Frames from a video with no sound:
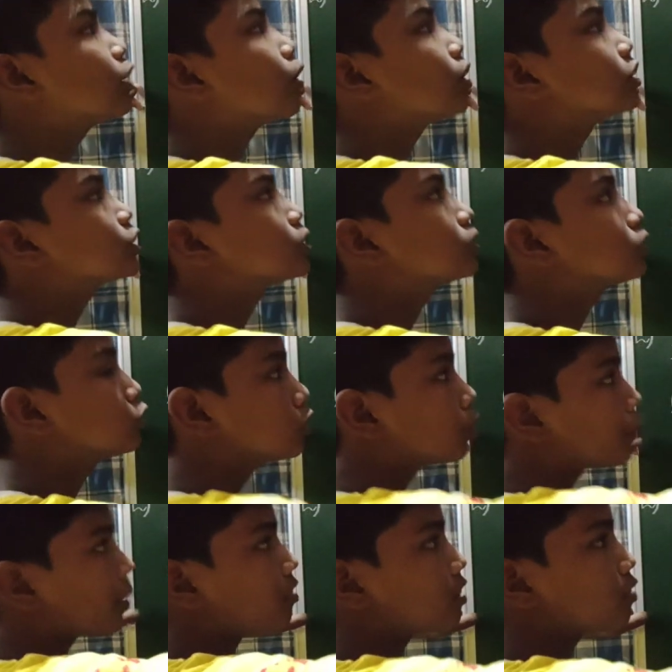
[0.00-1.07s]
cos to the
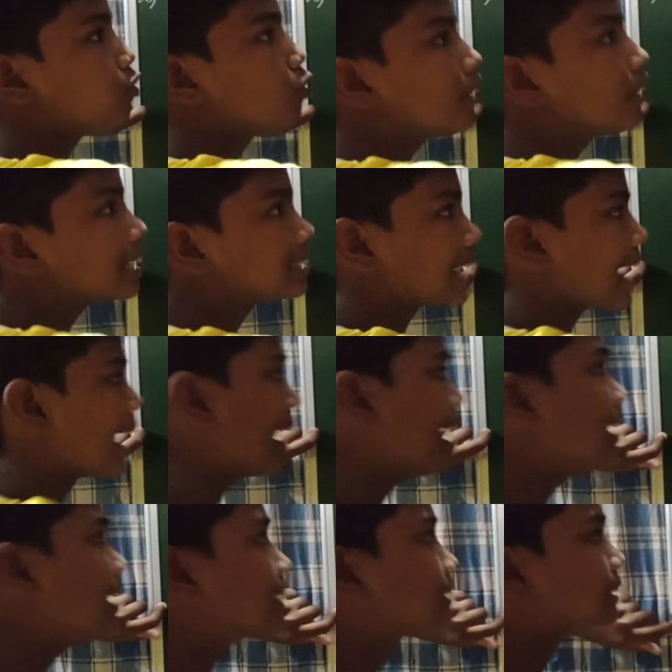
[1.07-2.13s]
power 4x
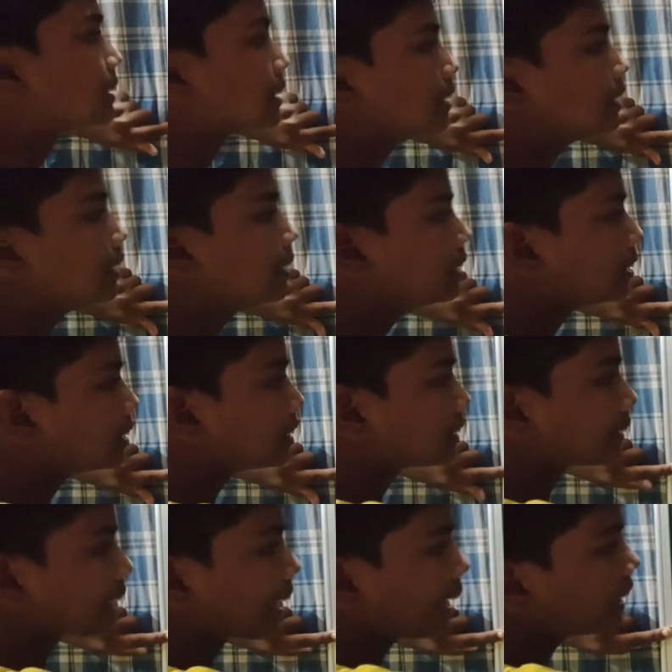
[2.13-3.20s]
as
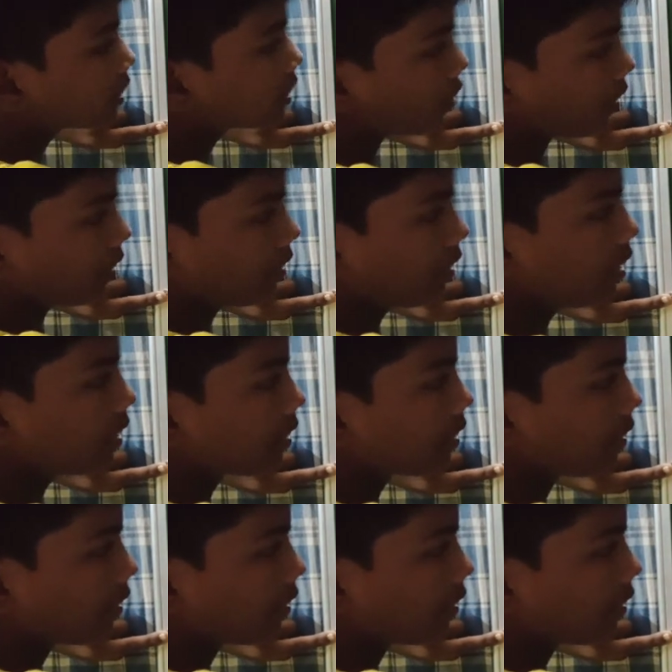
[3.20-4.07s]
sine square